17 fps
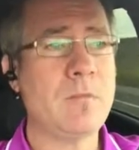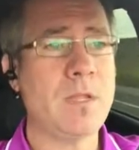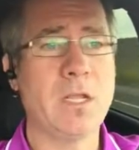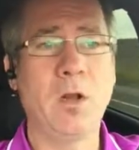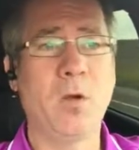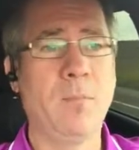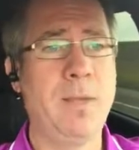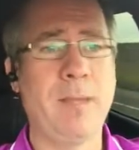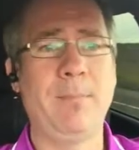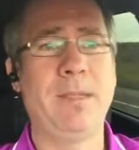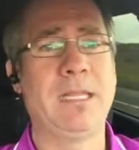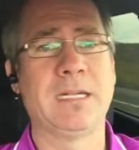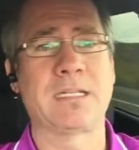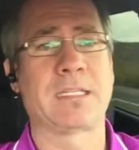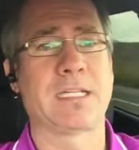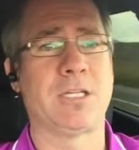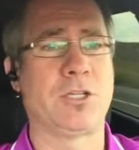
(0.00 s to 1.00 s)
You know, maybe the
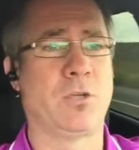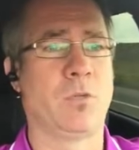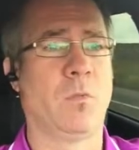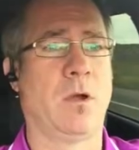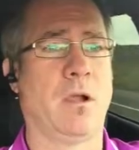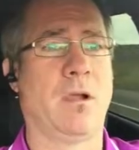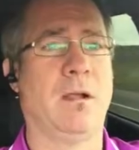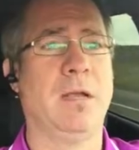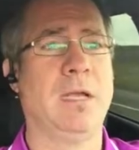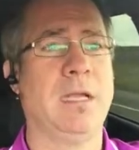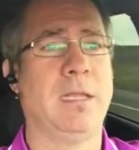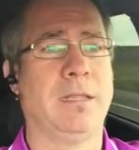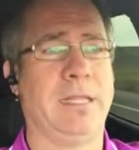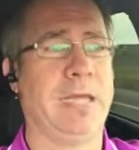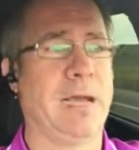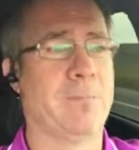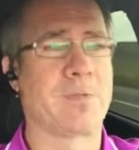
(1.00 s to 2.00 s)
decision where
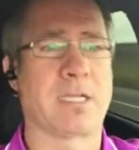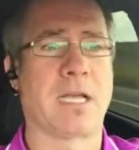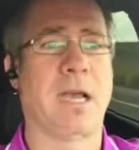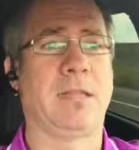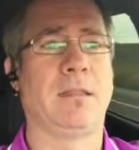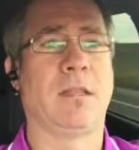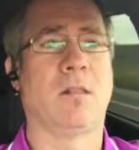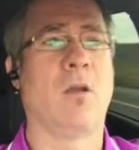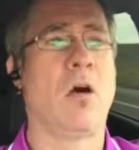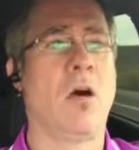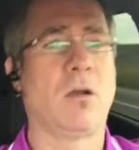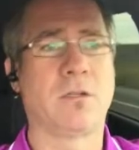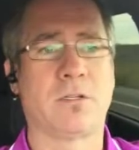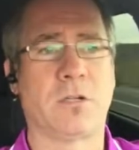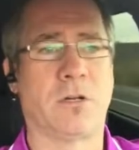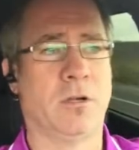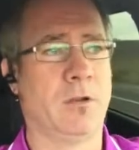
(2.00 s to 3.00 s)
the upside in the
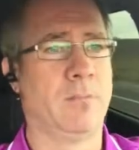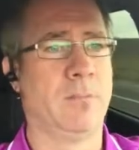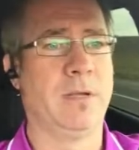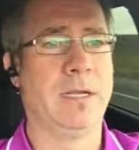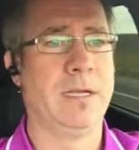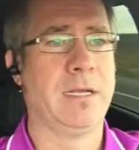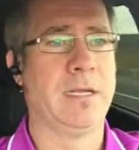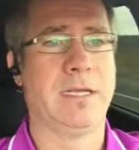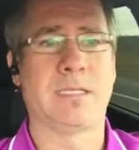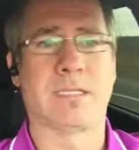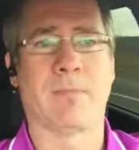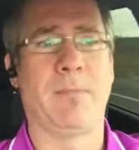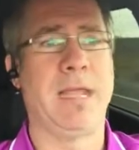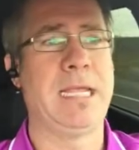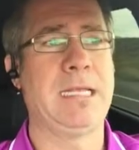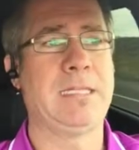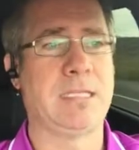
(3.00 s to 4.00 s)
long term is
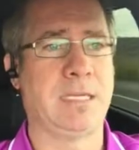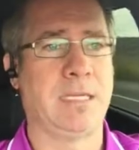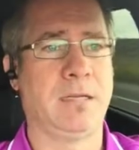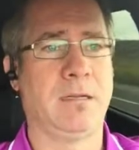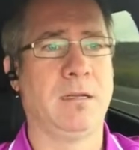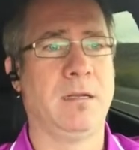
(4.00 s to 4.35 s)
amazing,